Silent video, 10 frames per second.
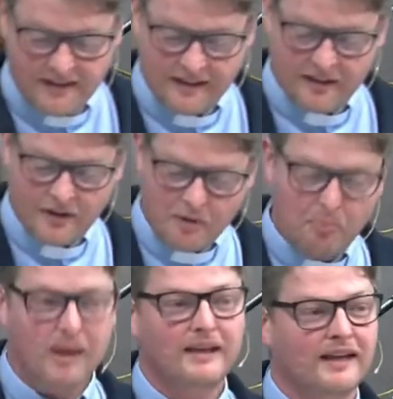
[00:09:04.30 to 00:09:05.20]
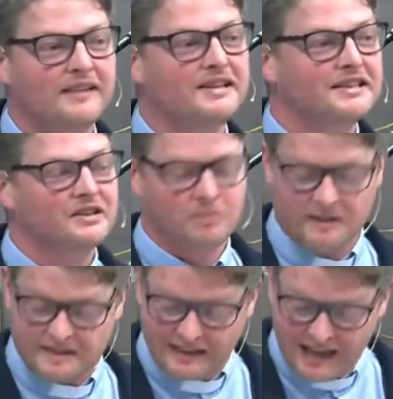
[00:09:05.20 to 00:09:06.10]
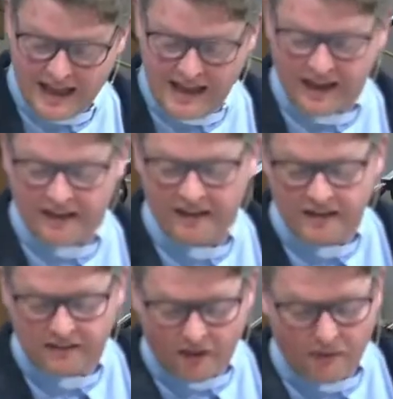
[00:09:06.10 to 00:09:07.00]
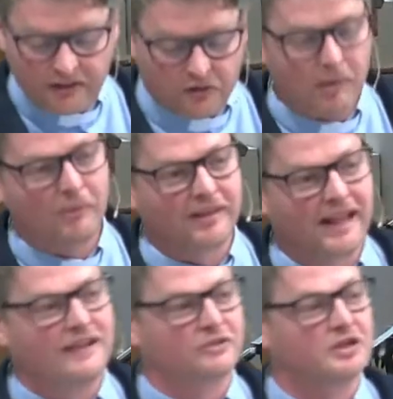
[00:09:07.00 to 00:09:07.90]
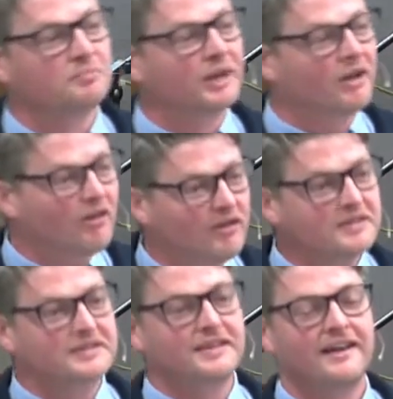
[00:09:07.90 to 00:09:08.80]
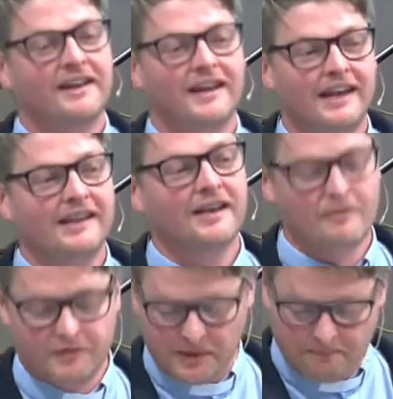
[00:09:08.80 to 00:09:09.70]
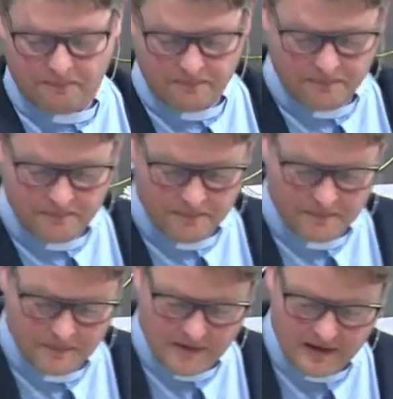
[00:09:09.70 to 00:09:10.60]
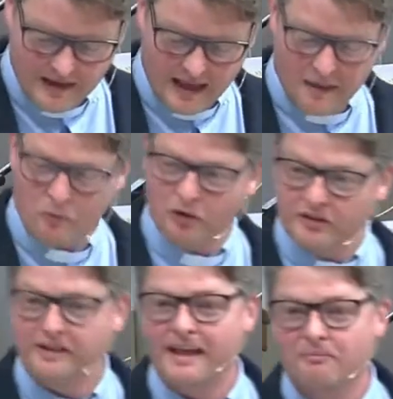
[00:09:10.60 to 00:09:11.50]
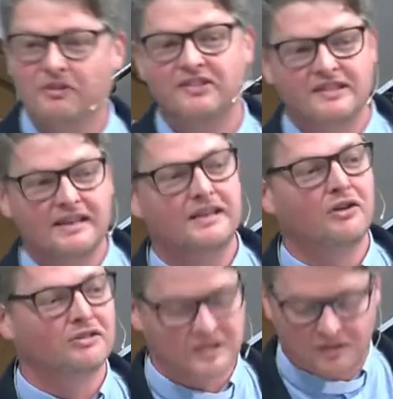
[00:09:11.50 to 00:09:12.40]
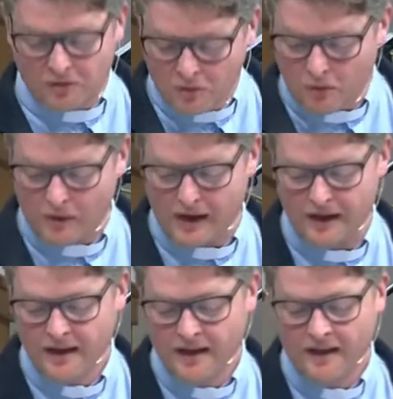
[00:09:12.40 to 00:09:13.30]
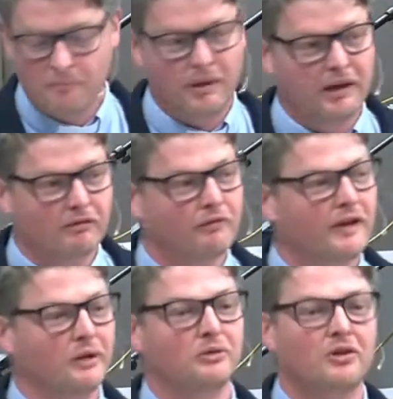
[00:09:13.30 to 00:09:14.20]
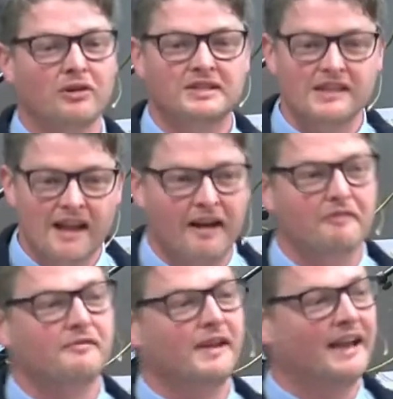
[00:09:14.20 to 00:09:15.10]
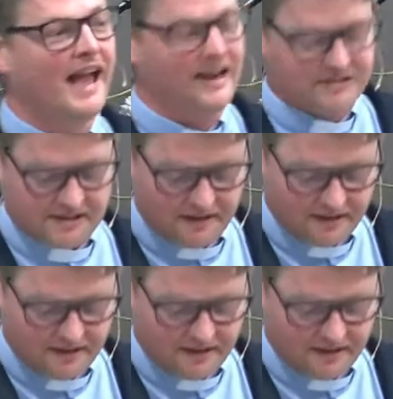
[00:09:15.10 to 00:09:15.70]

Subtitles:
that Jesus was delaying going to be with Lazarus because he loved them and wanted them to see God's glory being revealed, God's love in action?